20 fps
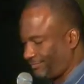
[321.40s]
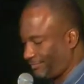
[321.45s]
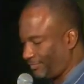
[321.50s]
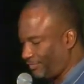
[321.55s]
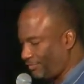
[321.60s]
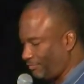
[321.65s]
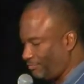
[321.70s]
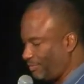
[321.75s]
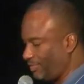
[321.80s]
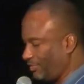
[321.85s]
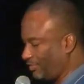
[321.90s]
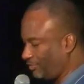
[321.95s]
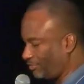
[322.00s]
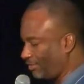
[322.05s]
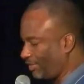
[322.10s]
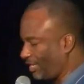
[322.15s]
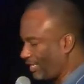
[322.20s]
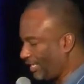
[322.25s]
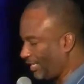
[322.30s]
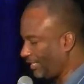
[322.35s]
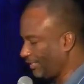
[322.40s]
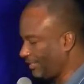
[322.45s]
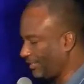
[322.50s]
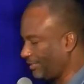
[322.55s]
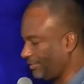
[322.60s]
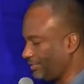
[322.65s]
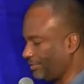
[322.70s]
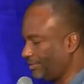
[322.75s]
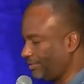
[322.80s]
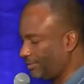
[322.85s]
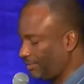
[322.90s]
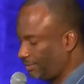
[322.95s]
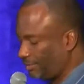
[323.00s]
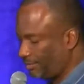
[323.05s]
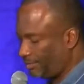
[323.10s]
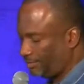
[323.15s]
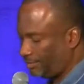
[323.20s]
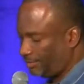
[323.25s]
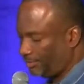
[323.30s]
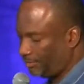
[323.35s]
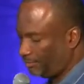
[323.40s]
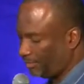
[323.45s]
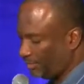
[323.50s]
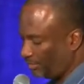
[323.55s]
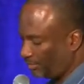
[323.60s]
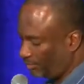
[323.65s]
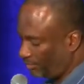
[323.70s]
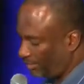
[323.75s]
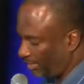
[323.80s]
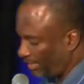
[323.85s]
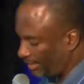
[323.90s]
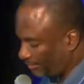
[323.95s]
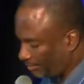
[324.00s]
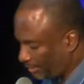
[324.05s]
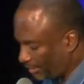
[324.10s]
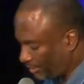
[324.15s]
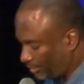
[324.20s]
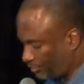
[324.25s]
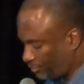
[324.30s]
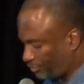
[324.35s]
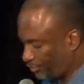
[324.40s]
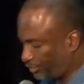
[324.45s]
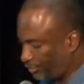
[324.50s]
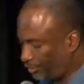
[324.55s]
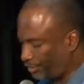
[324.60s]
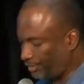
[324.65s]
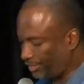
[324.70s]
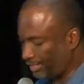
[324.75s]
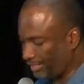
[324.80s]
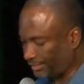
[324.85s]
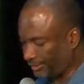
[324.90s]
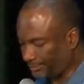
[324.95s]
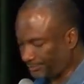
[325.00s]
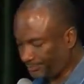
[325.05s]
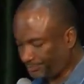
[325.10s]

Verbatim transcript: and you've been crying and you've been crying because you're hurting.